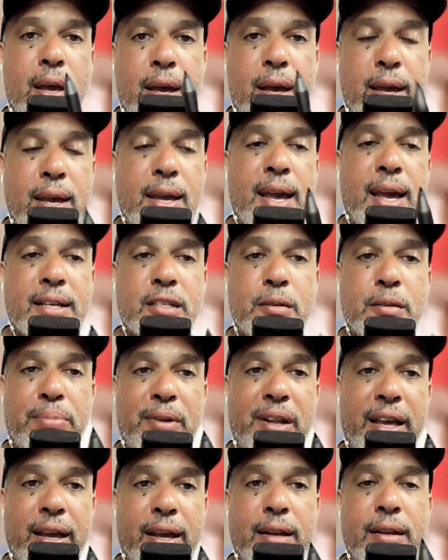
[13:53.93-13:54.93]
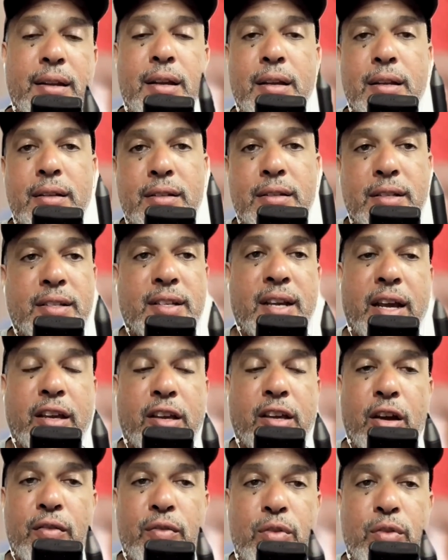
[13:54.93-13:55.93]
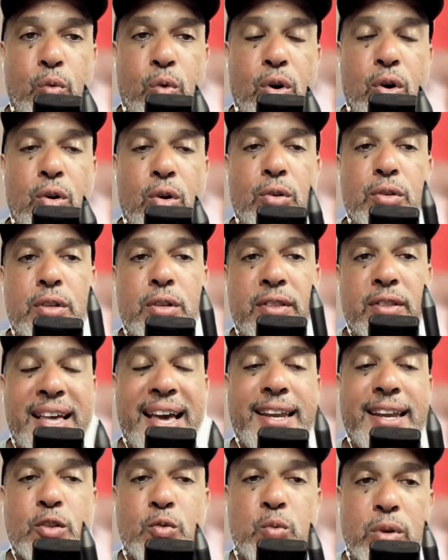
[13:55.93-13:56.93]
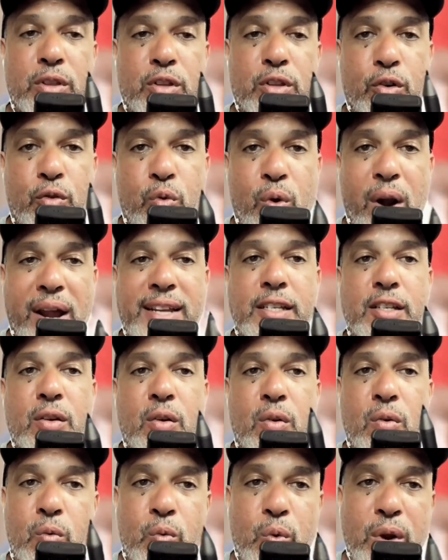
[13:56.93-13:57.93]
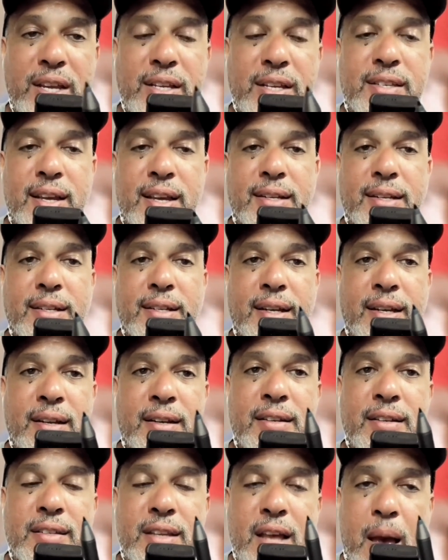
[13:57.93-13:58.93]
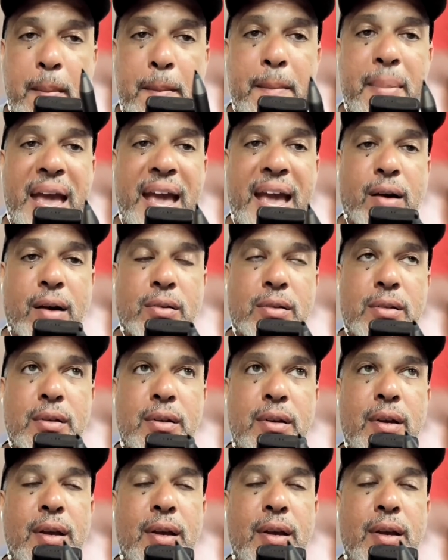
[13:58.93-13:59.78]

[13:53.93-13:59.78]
He has a plan to take over the world. That is what the Great Reset is about.